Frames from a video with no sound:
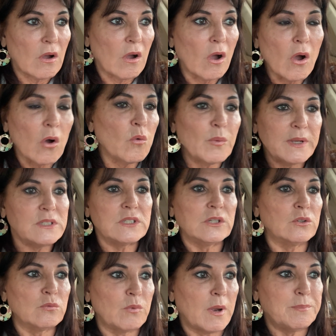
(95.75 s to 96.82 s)
always
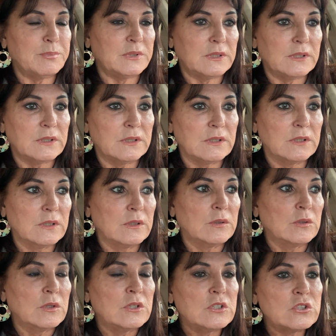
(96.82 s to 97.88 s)
interrupting
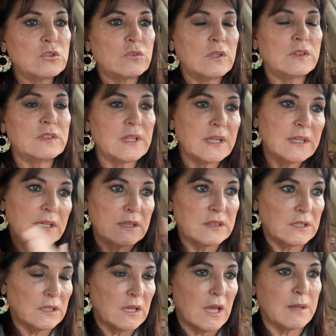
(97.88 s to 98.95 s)
so that they get
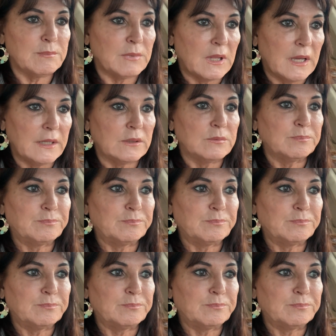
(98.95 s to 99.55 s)
the limelight.